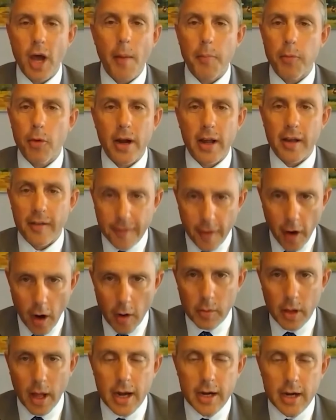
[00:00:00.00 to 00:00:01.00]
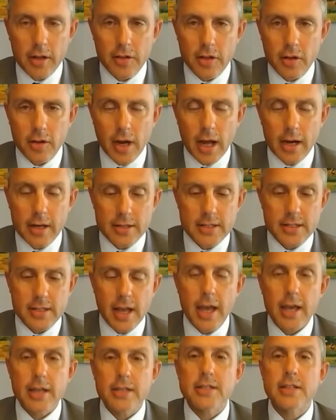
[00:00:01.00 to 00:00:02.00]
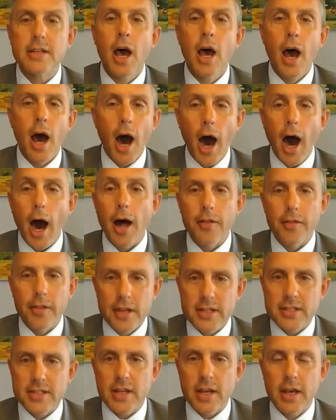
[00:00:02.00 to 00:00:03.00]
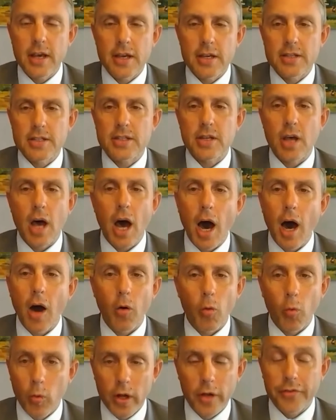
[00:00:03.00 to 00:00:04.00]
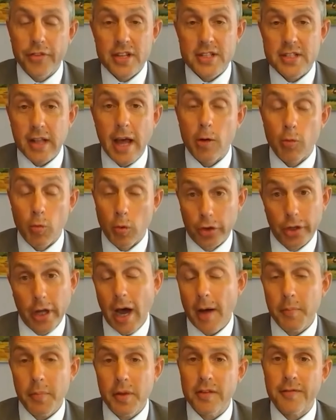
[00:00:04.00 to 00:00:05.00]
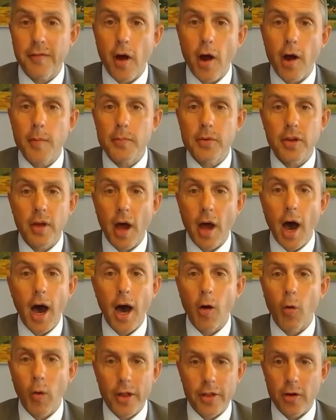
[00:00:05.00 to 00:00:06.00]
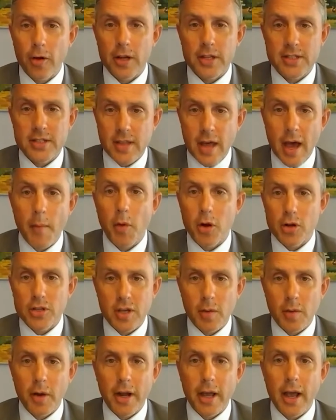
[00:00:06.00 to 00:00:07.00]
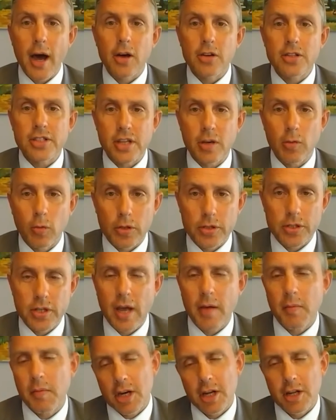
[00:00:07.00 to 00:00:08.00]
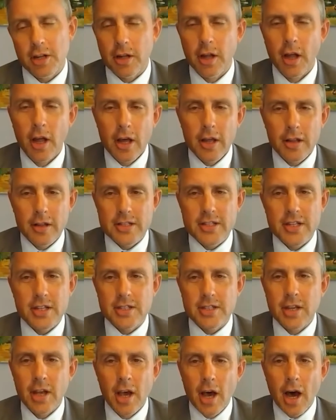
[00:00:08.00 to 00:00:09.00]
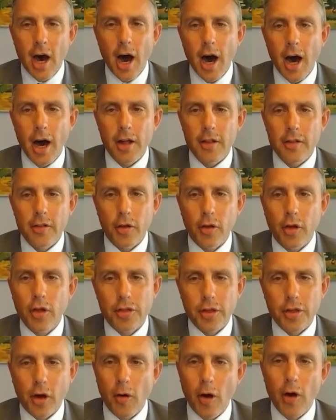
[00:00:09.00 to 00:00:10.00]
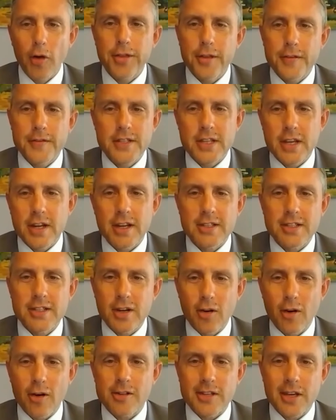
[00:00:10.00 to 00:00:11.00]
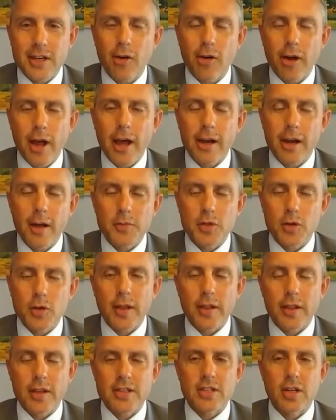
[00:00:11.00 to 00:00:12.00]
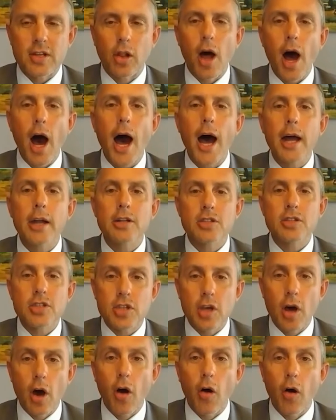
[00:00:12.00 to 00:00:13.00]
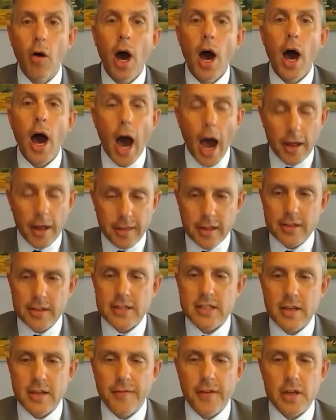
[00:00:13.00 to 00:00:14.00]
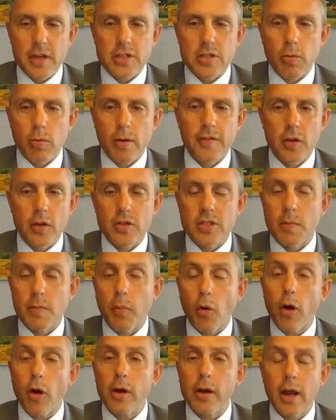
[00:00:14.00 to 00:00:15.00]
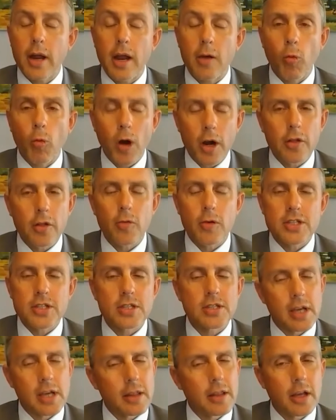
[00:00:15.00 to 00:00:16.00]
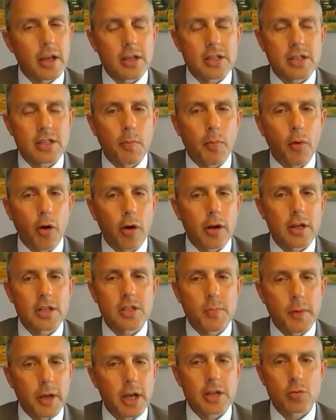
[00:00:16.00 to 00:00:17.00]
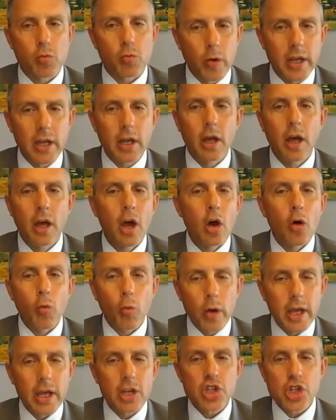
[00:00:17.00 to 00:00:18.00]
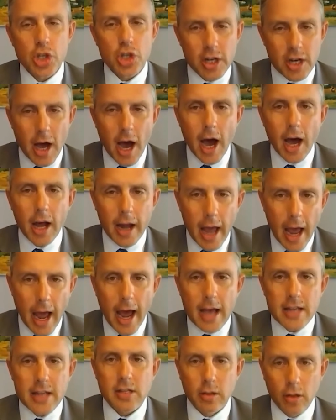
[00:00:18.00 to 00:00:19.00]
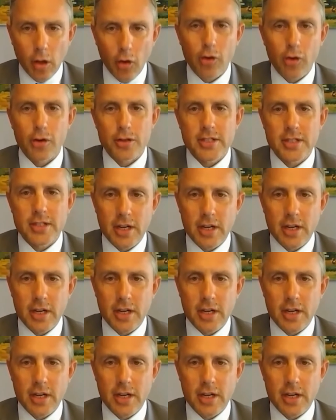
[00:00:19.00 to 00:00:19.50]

be operating farmland in the United States. Uh, this is uh, this land will not be farmed, uh, whether it's them or somebody else. It will take. I mean, and this is uh, the growth of cities in North Dakota end up doing this a lot. So I think the CFIUS review is important, and one of the reasons I think it's important is because we we should not ask local